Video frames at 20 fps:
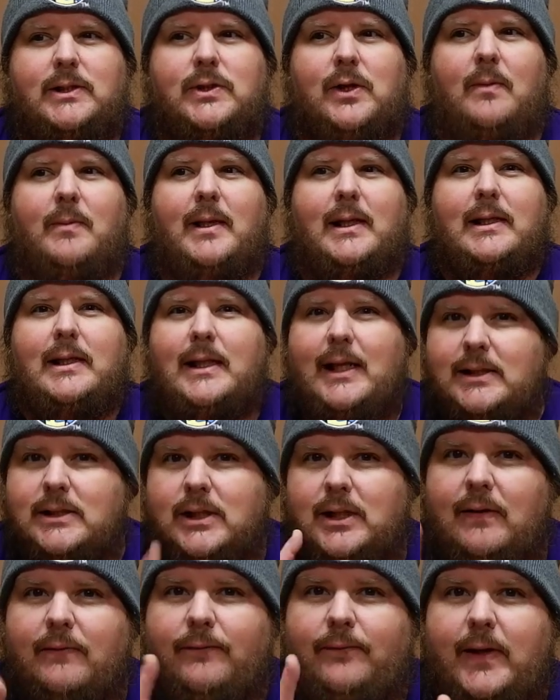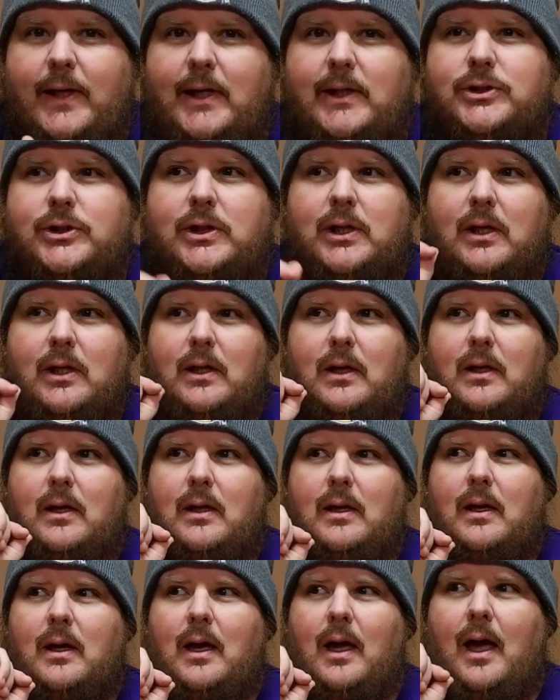So I'm at least going to finish
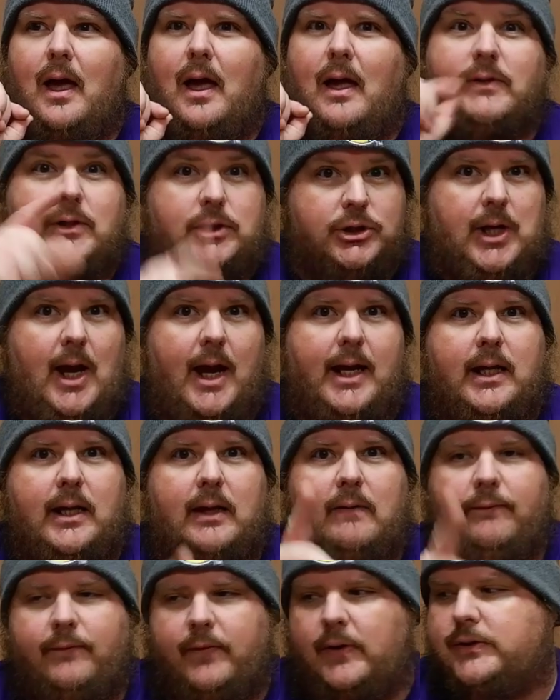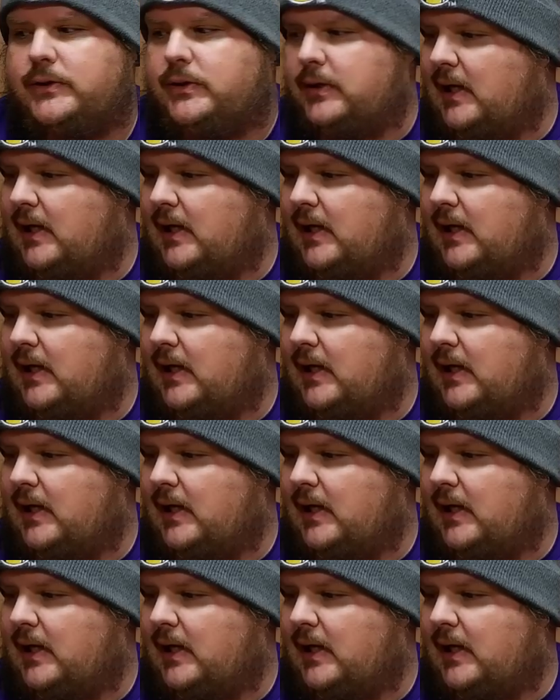uh, The Shining first.